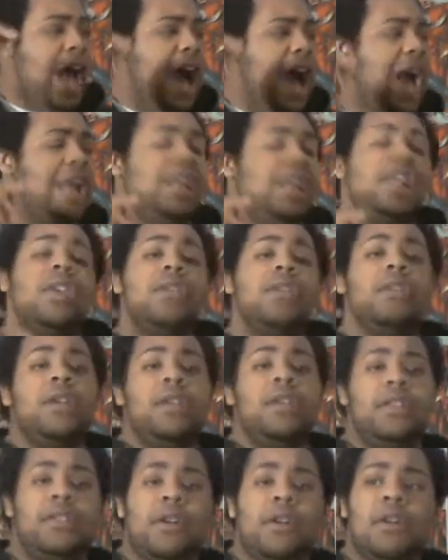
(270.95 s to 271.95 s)
I
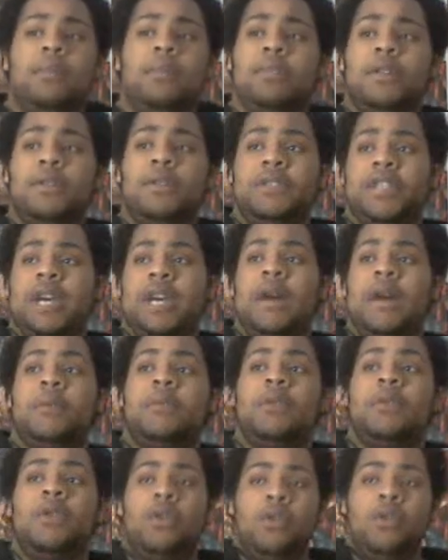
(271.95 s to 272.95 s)
literally thought a blowjob
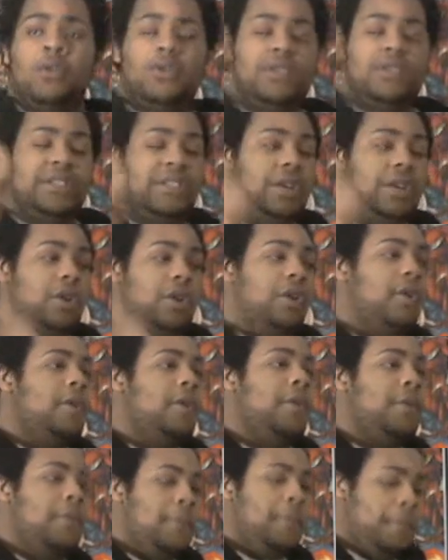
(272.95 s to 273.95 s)
was a
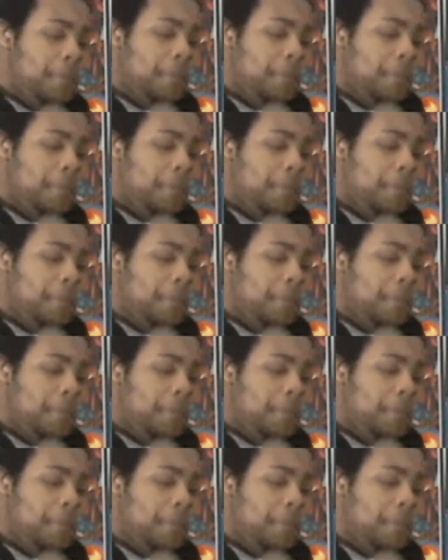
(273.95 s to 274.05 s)
girl,